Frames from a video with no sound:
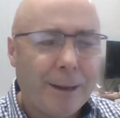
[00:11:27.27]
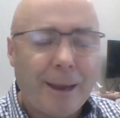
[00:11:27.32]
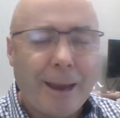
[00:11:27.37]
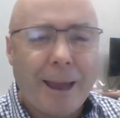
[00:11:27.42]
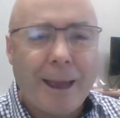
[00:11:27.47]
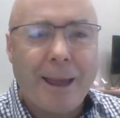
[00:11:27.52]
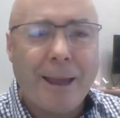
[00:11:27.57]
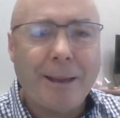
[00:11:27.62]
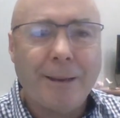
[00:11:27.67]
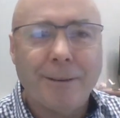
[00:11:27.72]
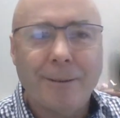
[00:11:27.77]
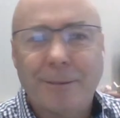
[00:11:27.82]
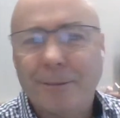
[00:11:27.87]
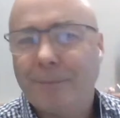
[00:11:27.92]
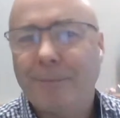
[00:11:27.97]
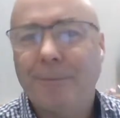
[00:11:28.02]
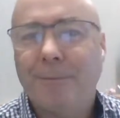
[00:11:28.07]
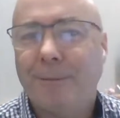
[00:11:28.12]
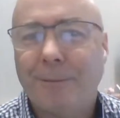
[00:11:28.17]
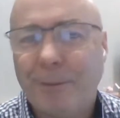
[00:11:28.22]
and
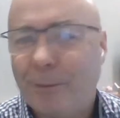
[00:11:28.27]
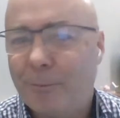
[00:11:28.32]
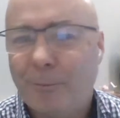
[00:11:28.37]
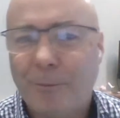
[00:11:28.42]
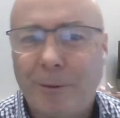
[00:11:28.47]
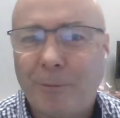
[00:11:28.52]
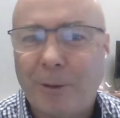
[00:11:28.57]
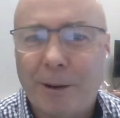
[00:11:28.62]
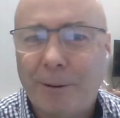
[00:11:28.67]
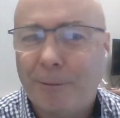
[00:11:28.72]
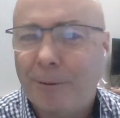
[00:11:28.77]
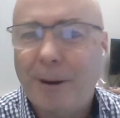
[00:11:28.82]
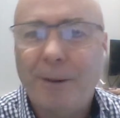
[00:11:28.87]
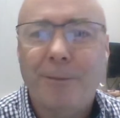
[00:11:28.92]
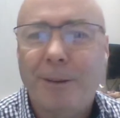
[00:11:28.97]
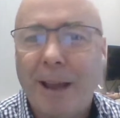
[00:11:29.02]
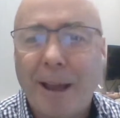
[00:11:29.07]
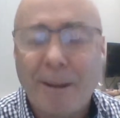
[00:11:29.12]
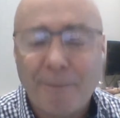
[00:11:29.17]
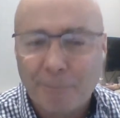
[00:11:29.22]
you've done a runner
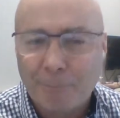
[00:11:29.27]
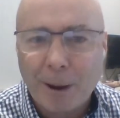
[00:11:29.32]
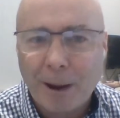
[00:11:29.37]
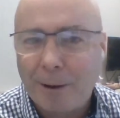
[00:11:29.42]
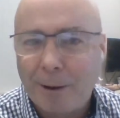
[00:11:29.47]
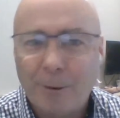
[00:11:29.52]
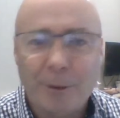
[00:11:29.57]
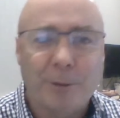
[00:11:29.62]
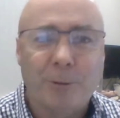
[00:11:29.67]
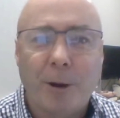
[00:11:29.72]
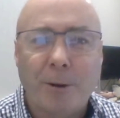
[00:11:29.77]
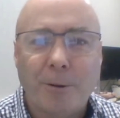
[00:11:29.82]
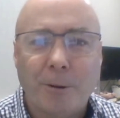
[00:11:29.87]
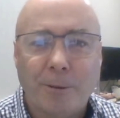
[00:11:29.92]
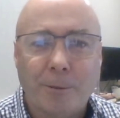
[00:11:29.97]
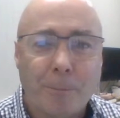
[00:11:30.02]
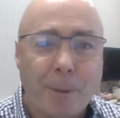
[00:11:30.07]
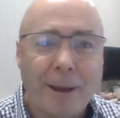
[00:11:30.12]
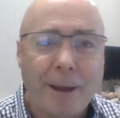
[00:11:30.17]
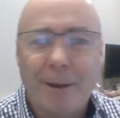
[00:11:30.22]
and you haven't paid, or you tried
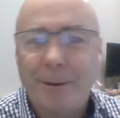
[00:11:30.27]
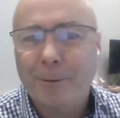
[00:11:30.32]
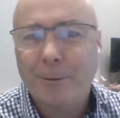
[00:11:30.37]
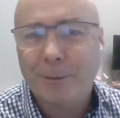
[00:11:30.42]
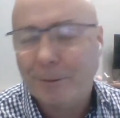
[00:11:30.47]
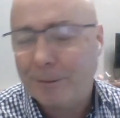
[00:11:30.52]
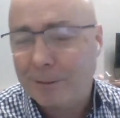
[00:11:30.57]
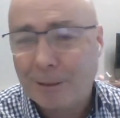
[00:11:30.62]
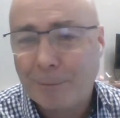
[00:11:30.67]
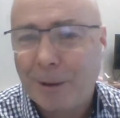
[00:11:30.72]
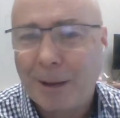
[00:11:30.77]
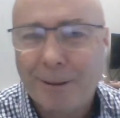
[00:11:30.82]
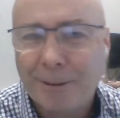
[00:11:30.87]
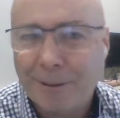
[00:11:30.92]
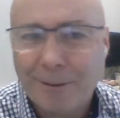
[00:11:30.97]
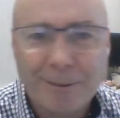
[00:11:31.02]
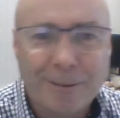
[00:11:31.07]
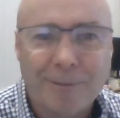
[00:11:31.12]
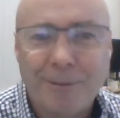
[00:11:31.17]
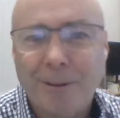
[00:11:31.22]
not to pay, or somehow
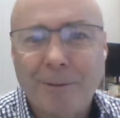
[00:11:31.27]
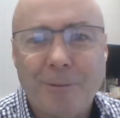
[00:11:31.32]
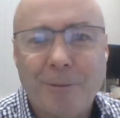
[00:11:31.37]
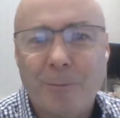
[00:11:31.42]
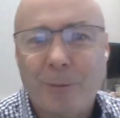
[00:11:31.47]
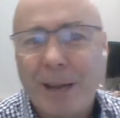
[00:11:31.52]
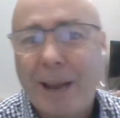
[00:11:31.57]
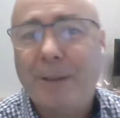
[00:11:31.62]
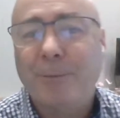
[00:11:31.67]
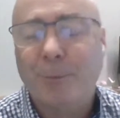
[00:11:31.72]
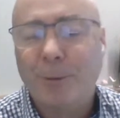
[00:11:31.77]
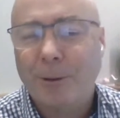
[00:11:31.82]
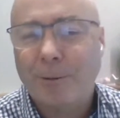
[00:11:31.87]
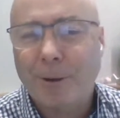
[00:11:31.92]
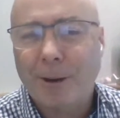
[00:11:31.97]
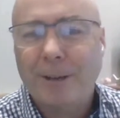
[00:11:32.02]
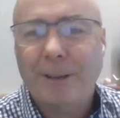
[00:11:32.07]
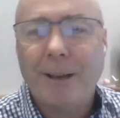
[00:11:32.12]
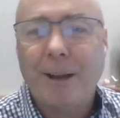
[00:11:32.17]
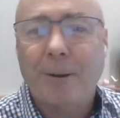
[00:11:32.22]
you've cancelled your
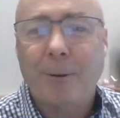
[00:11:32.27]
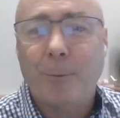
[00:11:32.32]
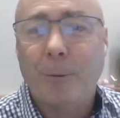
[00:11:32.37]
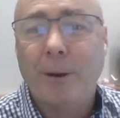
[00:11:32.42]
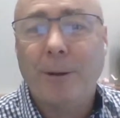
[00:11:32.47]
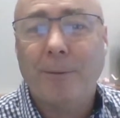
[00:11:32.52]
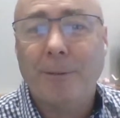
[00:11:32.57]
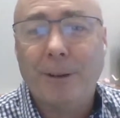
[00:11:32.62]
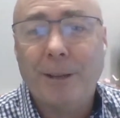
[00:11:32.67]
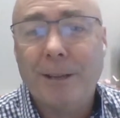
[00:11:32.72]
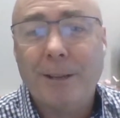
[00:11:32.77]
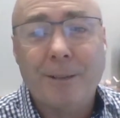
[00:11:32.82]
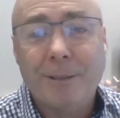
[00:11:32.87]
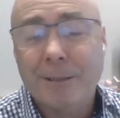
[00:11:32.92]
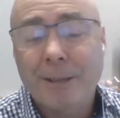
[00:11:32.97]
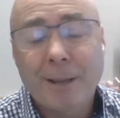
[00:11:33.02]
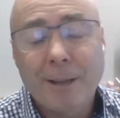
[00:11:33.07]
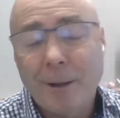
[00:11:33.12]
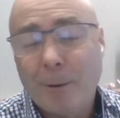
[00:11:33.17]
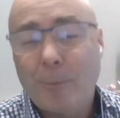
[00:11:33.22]
credit card or whatever it is.